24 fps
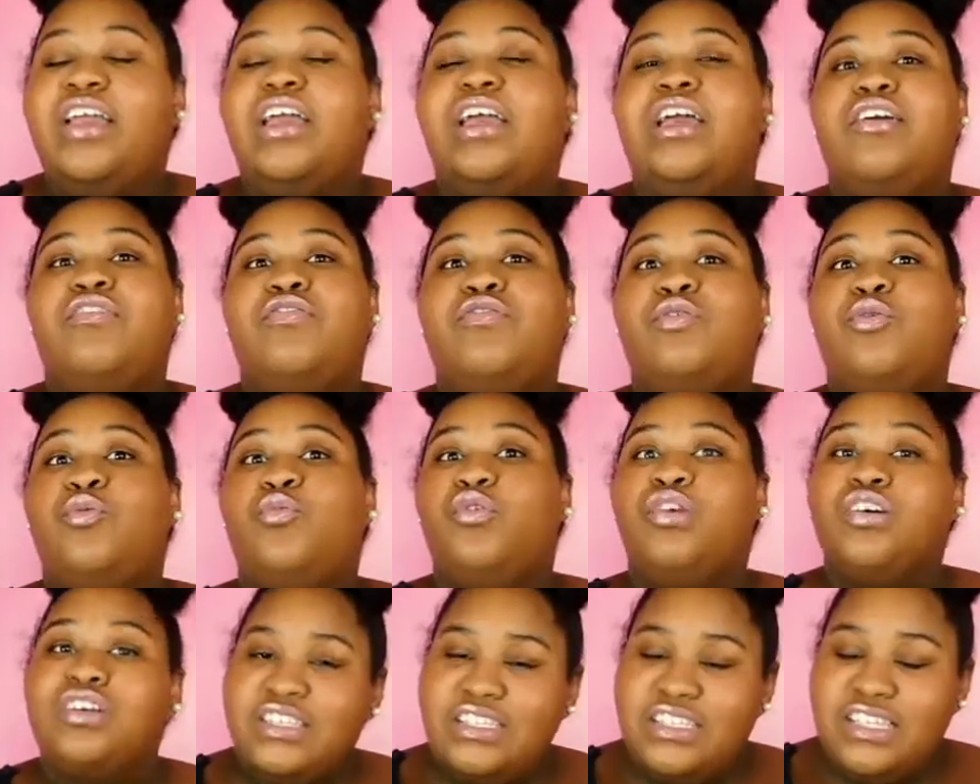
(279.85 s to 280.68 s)
if you
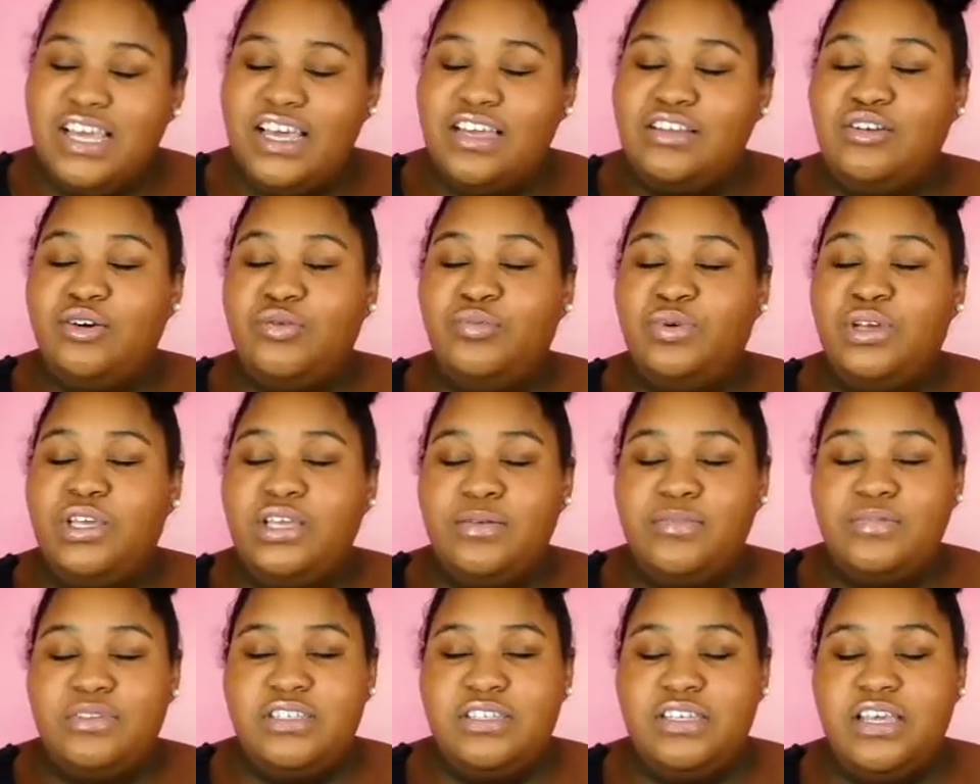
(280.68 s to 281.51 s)
want to sign up with
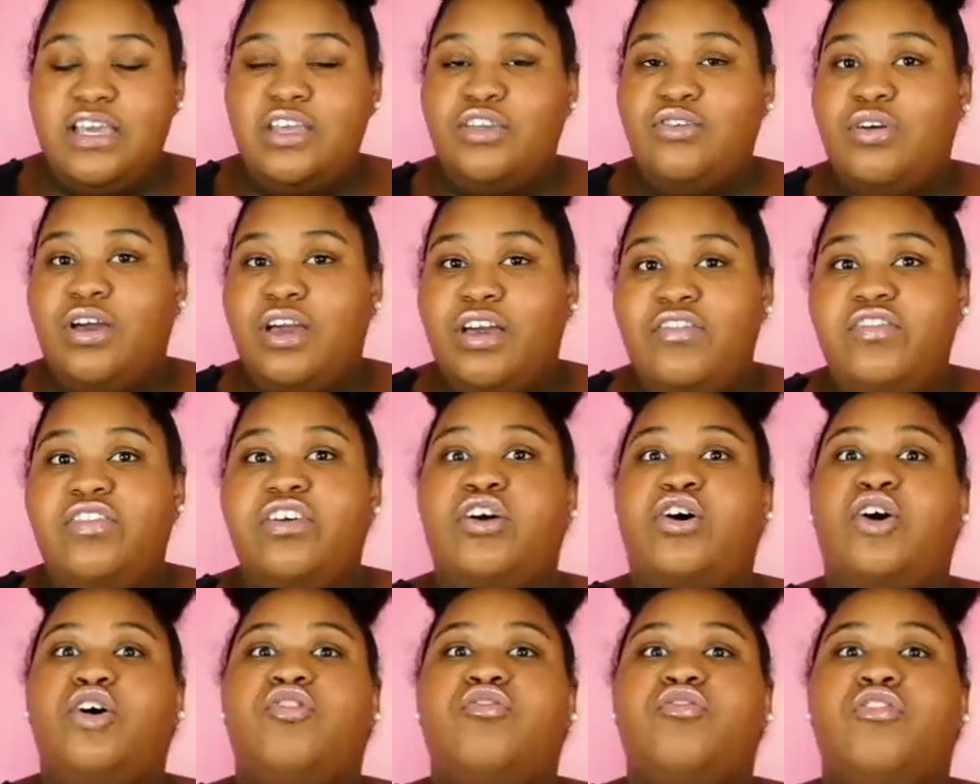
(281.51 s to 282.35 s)
Ipsy and you
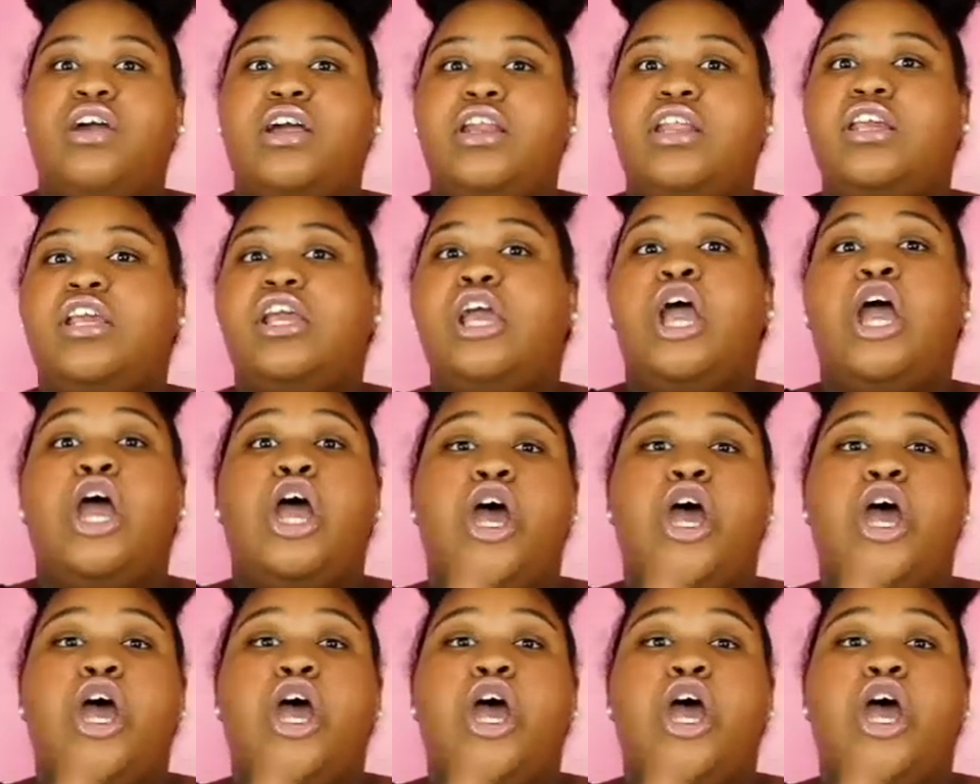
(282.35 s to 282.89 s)
haven't already,